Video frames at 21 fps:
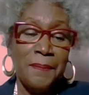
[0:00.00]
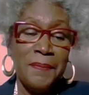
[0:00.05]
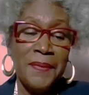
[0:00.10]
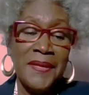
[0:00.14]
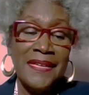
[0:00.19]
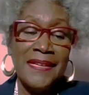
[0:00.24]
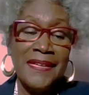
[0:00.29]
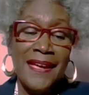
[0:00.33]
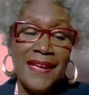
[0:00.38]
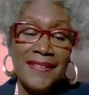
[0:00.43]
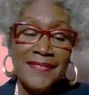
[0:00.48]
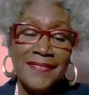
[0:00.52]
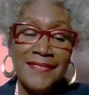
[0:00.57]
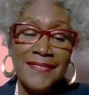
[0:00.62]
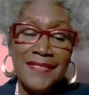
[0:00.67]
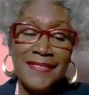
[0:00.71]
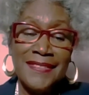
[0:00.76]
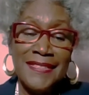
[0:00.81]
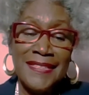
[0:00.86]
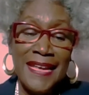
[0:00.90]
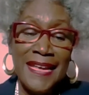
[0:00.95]
because
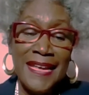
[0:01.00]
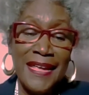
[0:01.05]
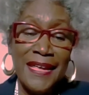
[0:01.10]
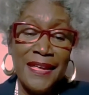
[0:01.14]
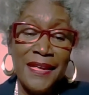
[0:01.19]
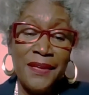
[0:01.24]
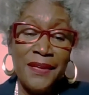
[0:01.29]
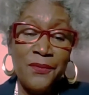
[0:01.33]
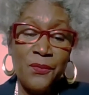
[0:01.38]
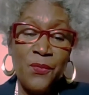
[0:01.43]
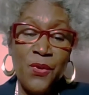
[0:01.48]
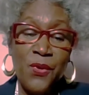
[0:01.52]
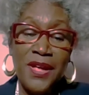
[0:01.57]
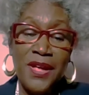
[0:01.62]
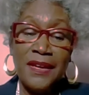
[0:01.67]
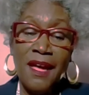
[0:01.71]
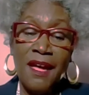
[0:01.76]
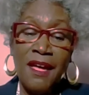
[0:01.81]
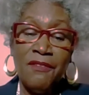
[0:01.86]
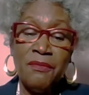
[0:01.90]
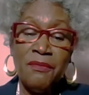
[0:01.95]
today
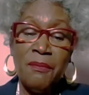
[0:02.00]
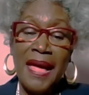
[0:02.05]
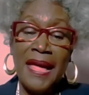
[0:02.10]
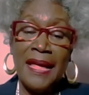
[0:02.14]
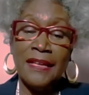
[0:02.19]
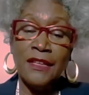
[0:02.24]
one of my